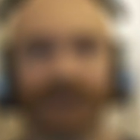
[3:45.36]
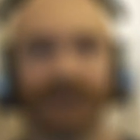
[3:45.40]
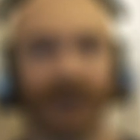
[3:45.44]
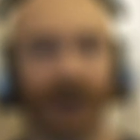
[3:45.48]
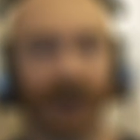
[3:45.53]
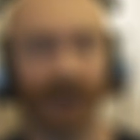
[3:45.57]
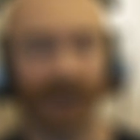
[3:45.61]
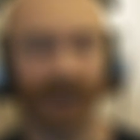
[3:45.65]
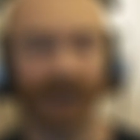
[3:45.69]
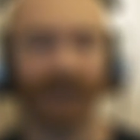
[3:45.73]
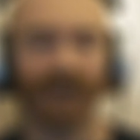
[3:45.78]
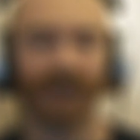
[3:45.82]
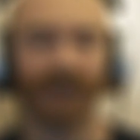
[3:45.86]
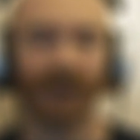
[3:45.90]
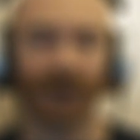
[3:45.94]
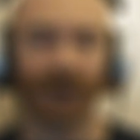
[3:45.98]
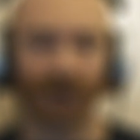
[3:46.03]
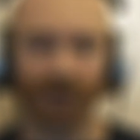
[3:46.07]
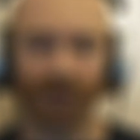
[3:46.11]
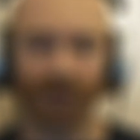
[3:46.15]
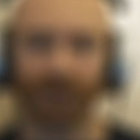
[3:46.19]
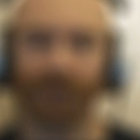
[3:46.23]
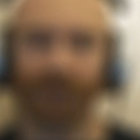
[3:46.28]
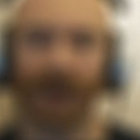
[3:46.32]
Knull a lot
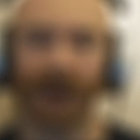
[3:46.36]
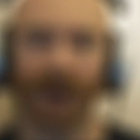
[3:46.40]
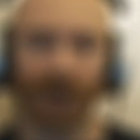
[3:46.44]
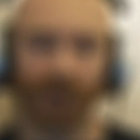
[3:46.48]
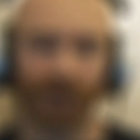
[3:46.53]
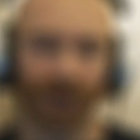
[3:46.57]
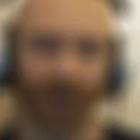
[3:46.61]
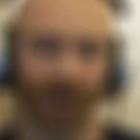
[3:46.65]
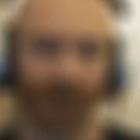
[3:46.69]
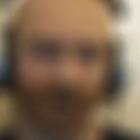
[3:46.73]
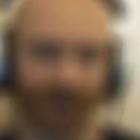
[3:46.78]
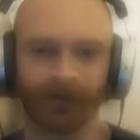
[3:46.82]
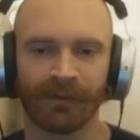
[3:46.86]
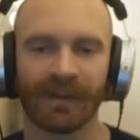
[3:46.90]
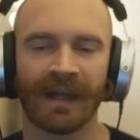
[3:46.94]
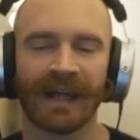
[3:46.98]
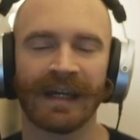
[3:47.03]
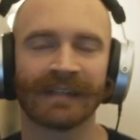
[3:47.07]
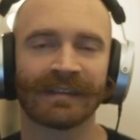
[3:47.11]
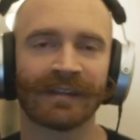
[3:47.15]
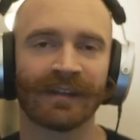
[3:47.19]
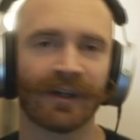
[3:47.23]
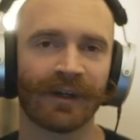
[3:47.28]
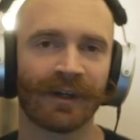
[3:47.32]
of power. If
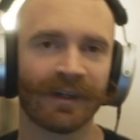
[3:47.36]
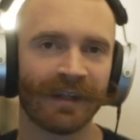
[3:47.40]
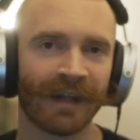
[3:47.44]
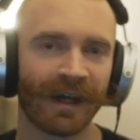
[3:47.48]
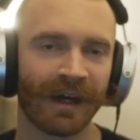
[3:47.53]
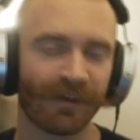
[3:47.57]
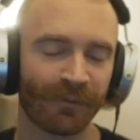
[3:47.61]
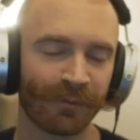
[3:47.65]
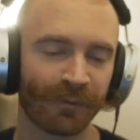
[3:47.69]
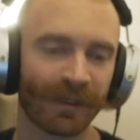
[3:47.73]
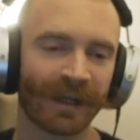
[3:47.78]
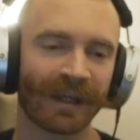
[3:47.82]
that's not enough,